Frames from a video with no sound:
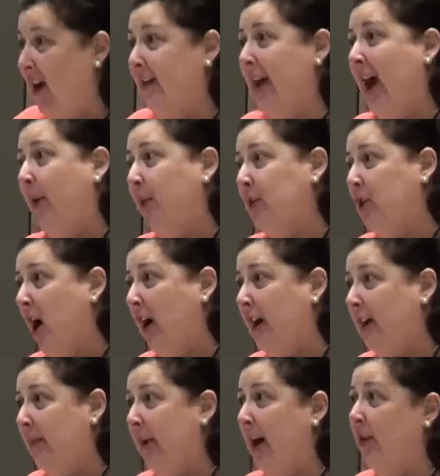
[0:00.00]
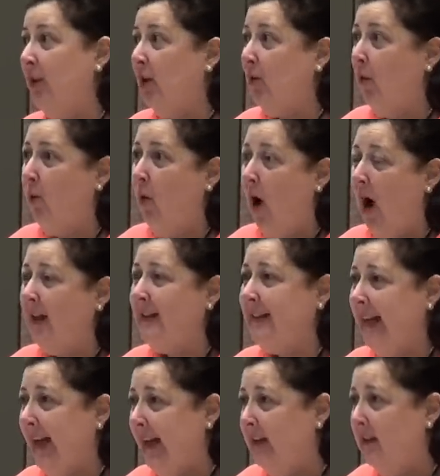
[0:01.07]
now we're talking about, look what walked
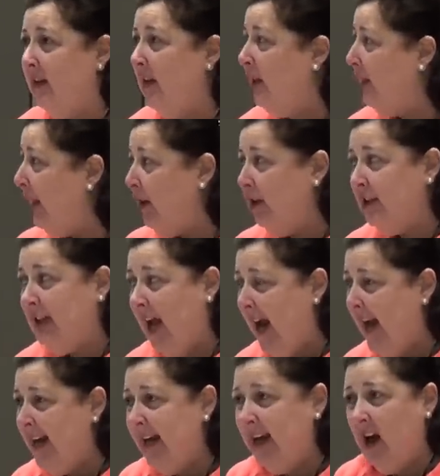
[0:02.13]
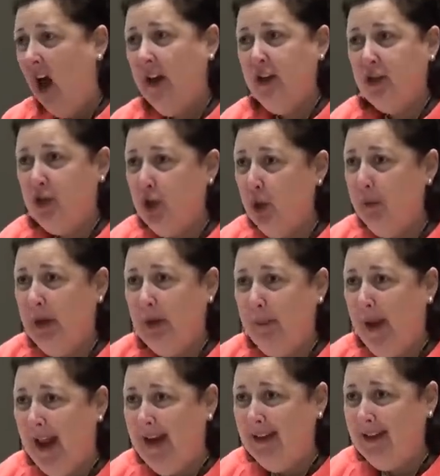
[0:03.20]
in. Little tiny, unassuming
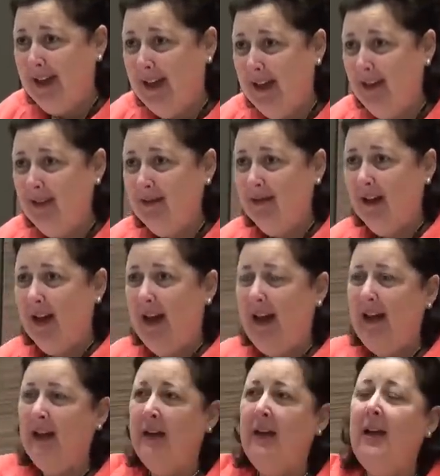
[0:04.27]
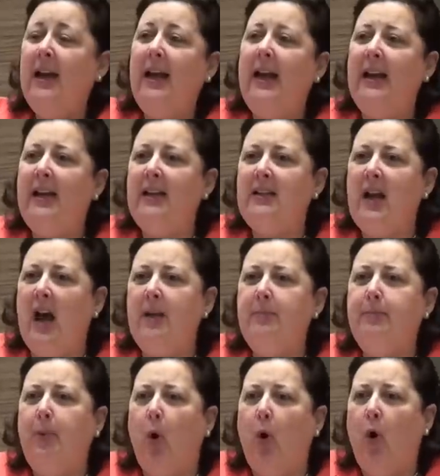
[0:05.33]
painting, right? It is
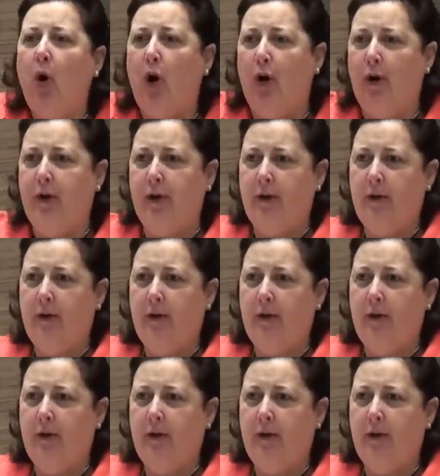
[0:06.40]
on board.